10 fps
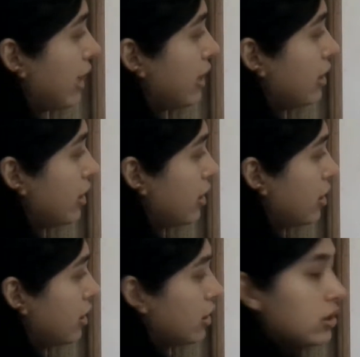lend
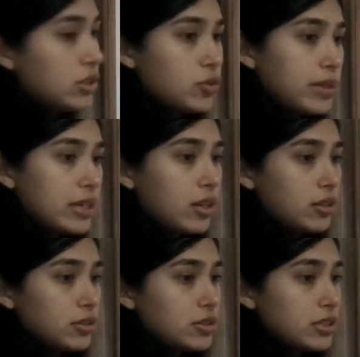the
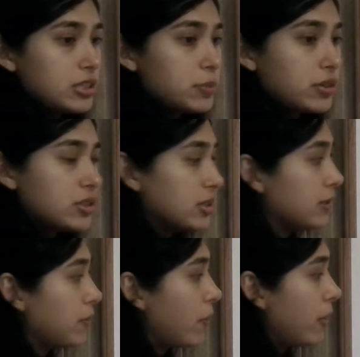$20 to this
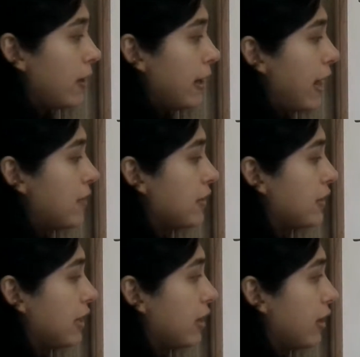person, and
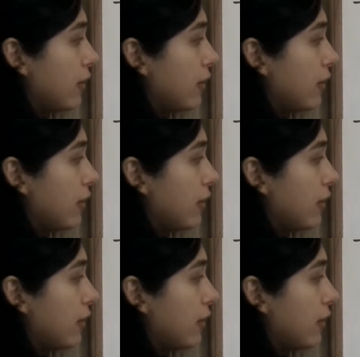then